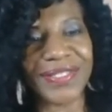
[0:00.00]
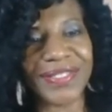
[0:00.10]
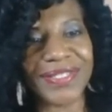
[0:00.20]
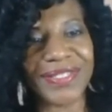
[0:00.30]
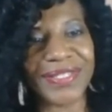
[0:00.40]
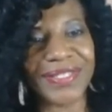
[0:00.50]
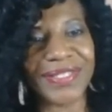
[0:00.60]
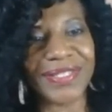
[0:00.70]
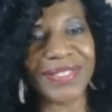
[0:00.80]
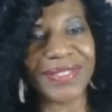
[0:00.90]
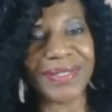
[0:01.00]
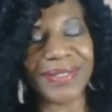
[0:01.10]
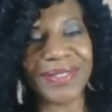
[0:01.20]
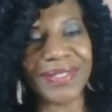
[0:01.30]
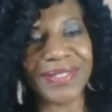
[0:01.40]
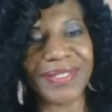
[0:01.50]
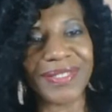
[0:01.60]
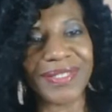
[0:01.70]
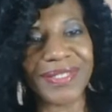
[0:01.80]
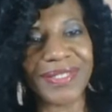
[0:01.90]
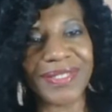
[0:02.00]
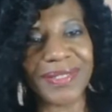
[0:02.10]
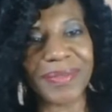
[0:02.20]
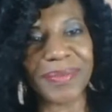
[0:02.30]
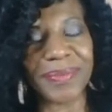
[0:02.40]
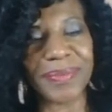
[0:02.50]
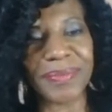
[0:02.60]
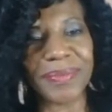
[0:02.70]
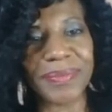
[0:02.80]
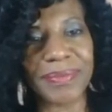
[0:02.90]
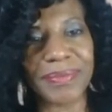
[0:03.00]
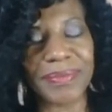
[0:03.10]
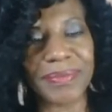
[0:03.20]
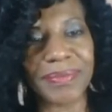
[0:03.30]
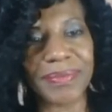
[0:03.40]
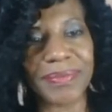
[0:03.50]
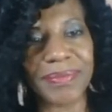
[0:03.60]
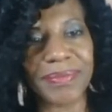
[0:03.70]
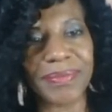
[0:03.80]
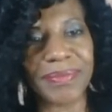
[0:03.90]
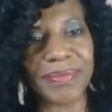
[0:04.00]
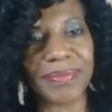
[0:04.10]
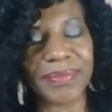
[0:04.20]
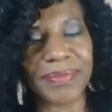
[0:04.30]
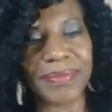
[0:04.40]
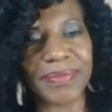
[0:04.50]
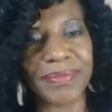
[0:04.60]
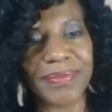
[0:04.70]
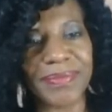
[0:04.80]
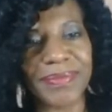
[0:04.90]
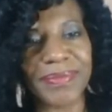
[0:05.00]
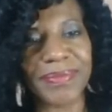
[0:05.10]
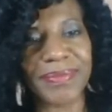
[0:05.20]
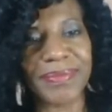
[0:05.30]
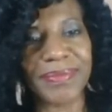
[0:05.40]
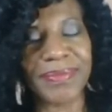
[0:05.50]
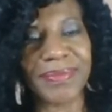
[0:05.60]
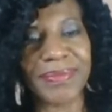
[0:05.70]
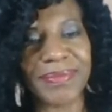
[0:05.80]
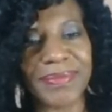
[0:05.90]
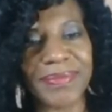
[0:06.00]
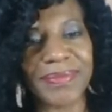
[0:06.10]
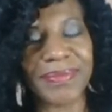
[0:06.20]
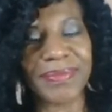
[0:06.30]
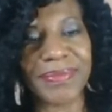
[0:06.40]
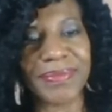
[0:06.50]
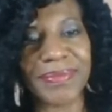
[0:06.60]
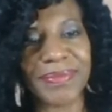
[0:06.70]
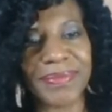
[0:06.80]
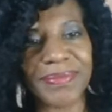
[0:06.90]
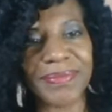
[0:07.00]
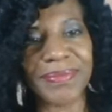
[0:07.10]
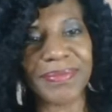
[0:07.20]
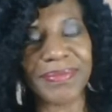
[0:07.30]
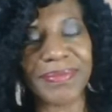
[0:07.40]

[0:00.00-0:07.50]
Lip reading: [no speech]